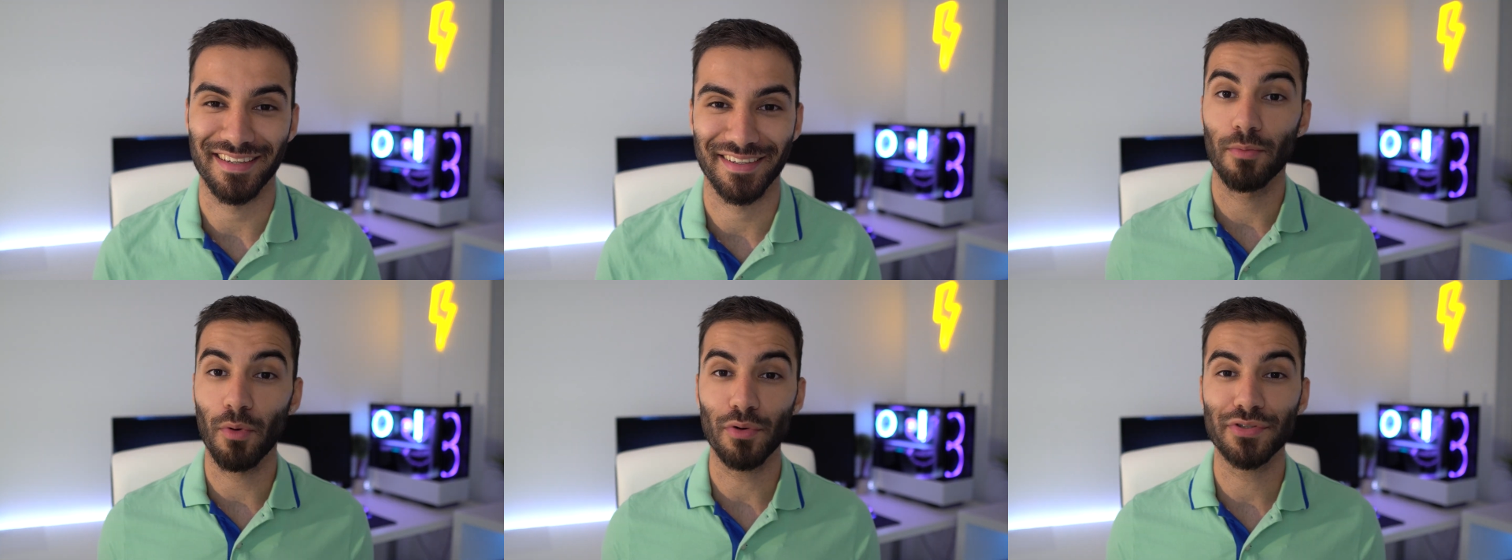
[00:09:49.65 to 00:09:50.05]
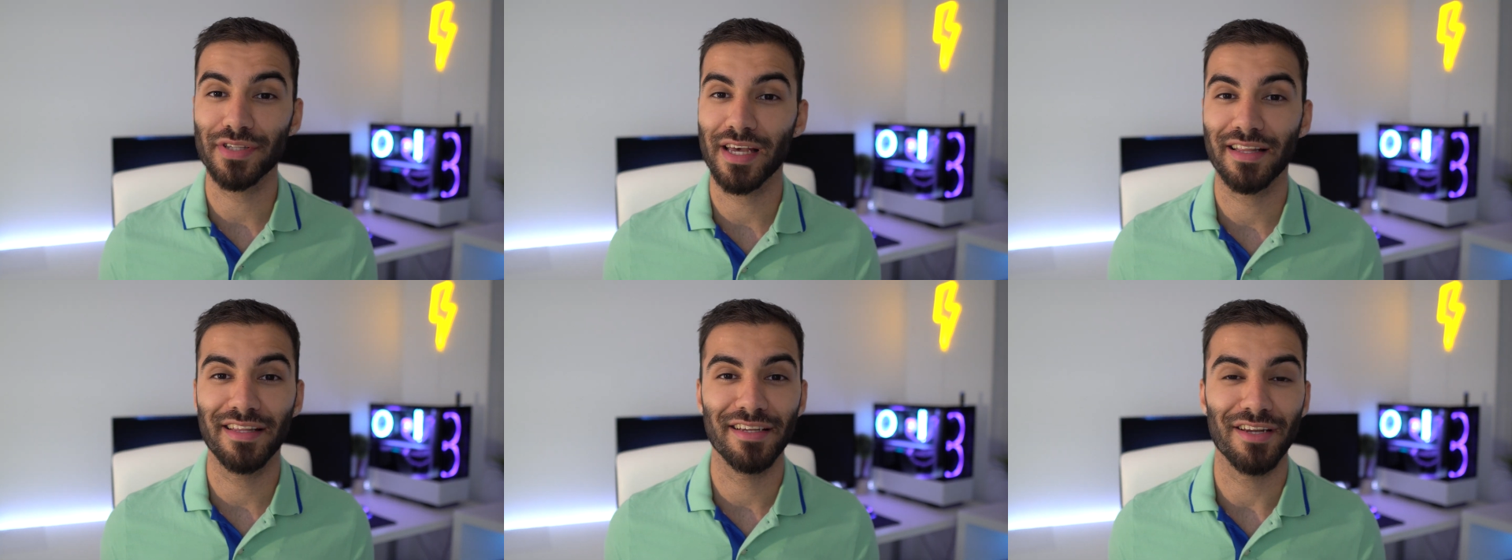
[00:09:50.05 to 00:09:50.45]
They're most
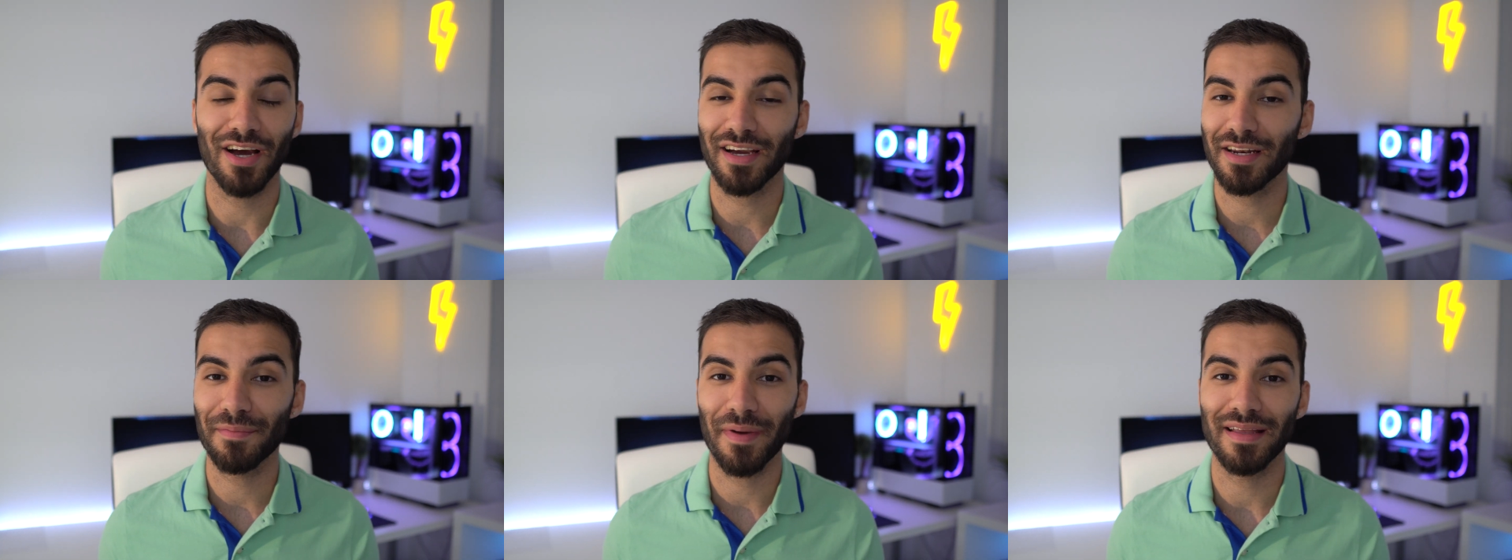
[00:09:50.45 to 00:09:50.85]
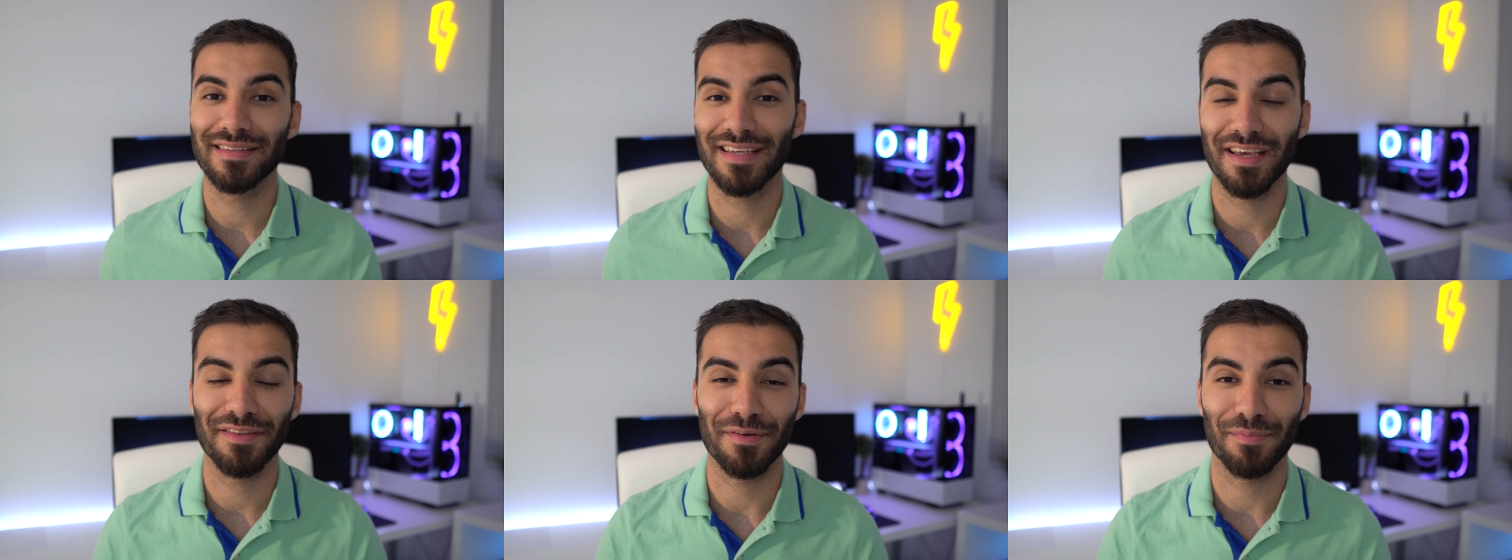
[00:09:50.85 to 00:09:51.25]
likely not gonna
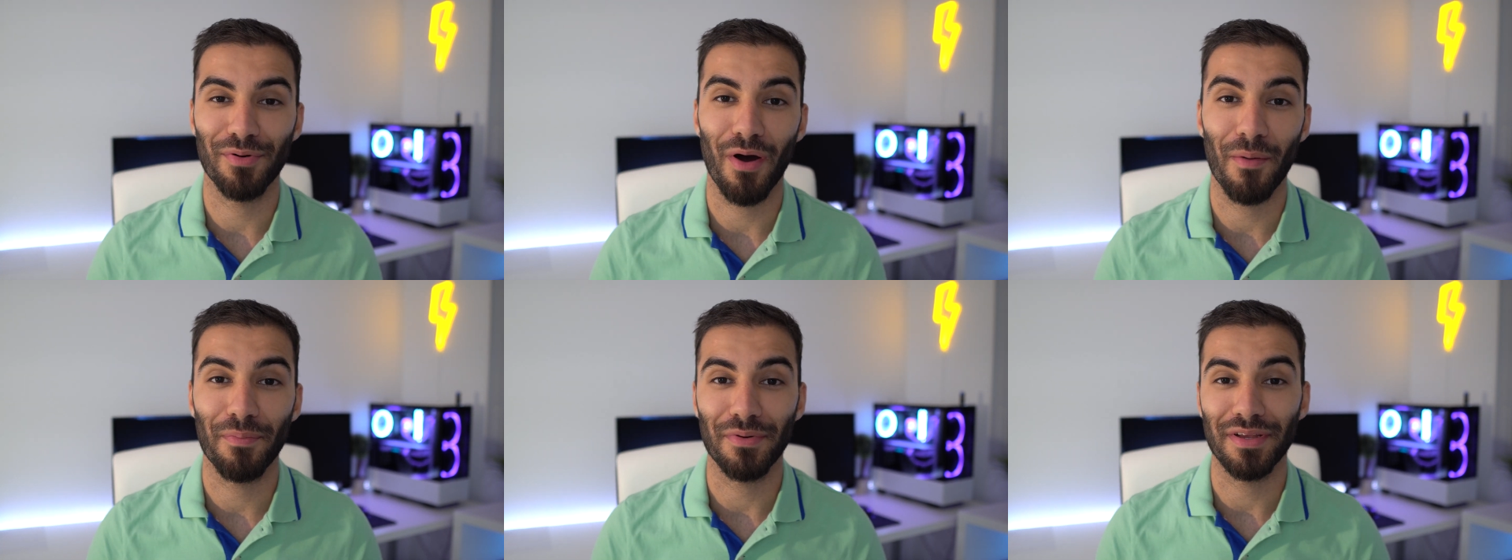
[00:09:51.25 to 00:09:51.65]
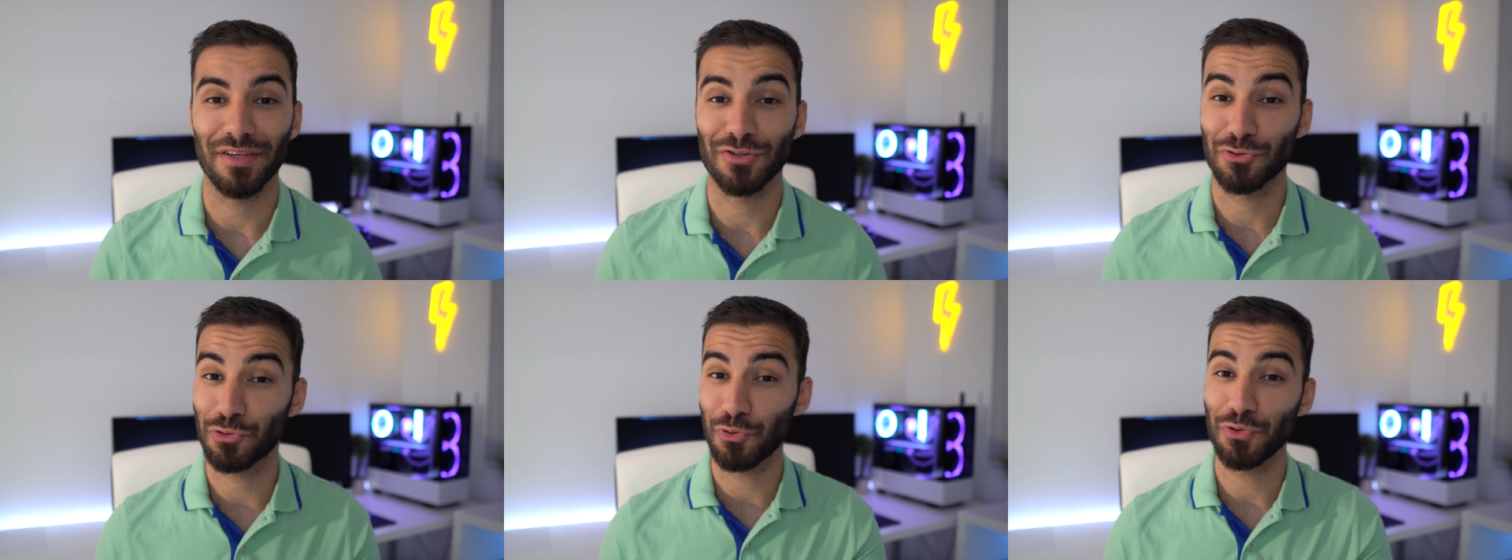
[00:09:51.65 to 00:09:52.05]
maintain the
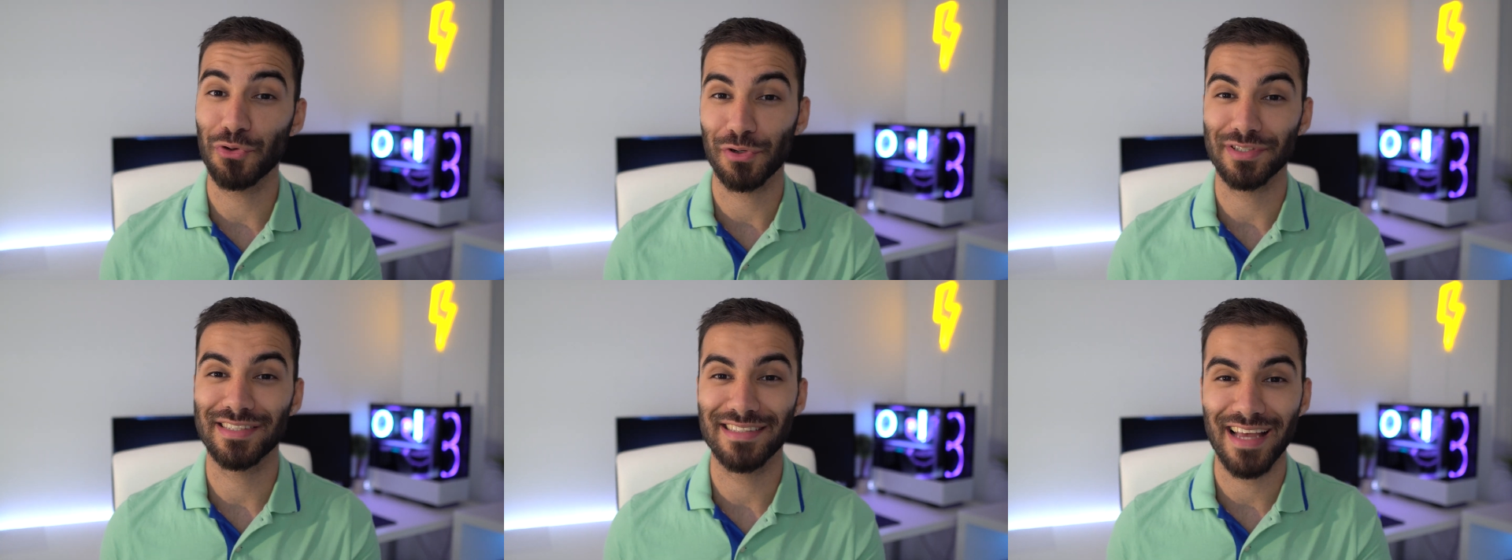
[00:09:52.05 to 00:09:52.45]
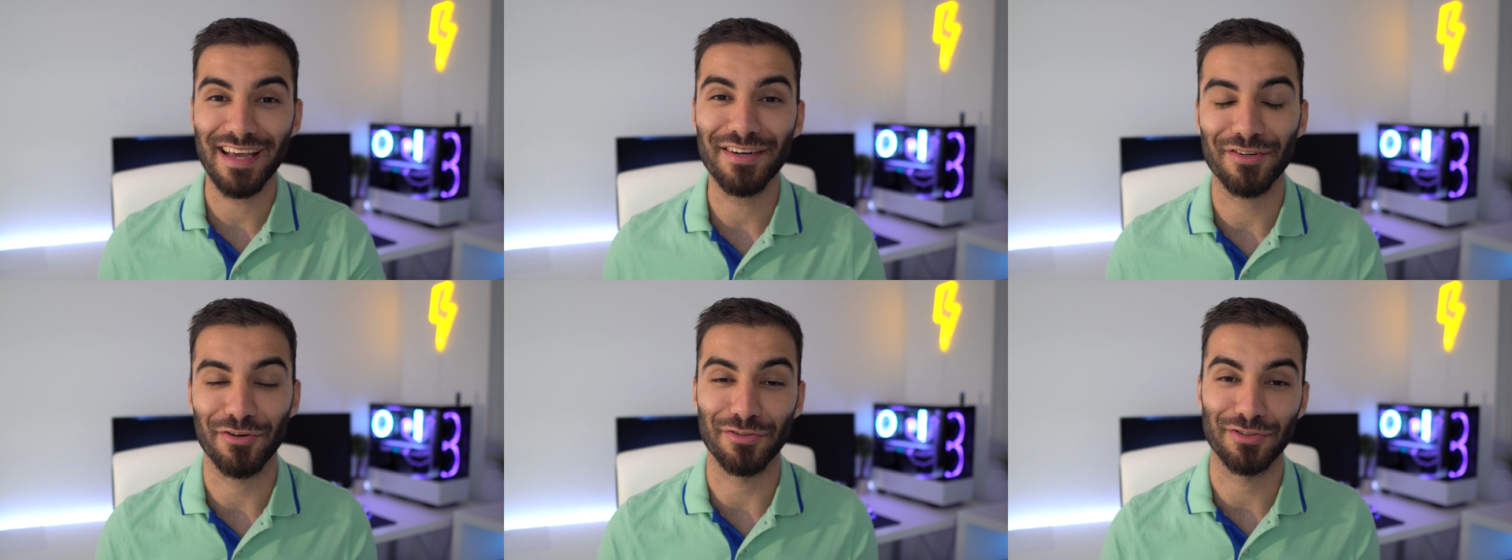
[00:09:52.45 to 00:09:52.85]
property to your
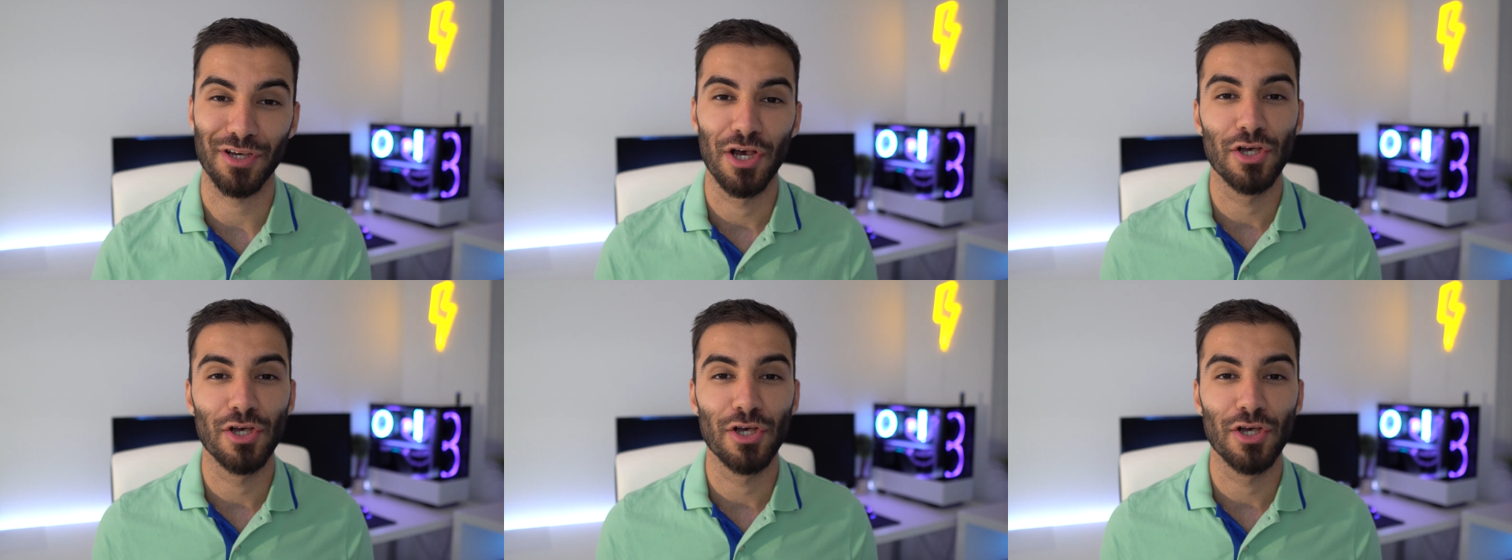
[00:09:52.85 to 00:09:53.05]
standards.